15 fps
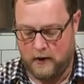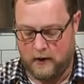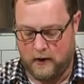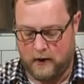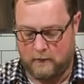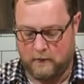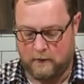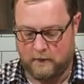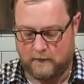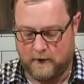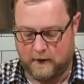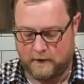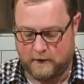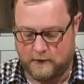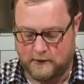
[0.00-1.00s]
But we've
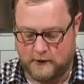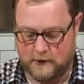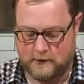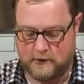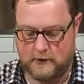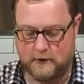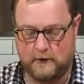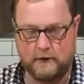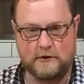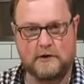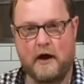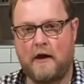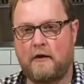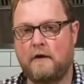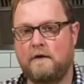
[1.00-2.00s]
got the ginger and the
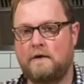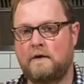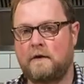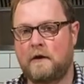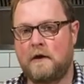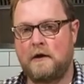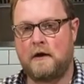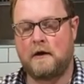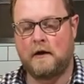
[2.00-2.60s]
shallots,